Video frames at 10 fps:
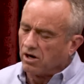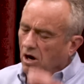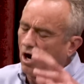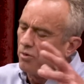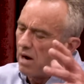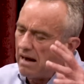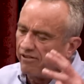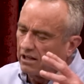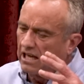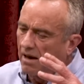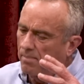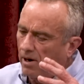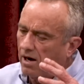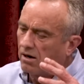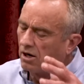unraveling the
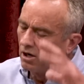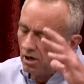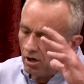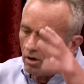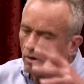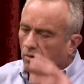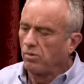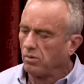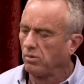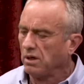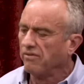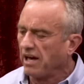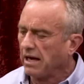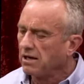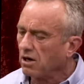empire. We have
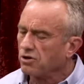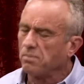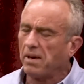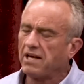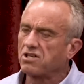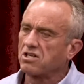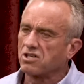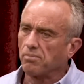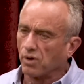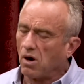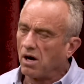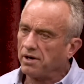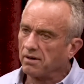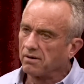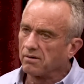800 bases
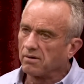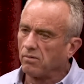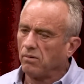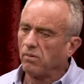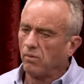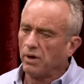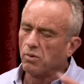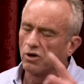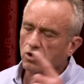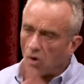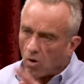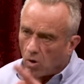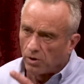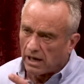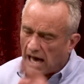abroad. We were
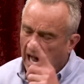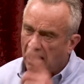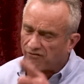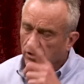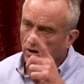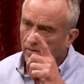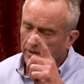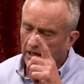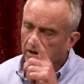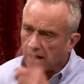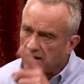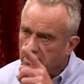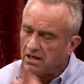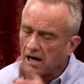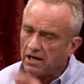told in
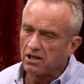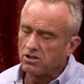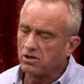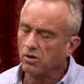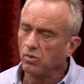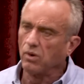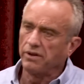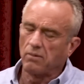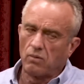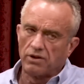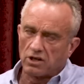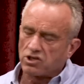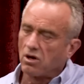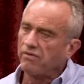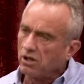1992, when the
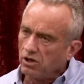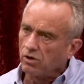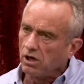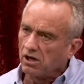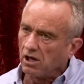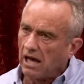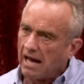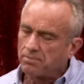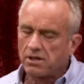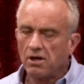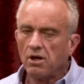Soviet Union collapsed,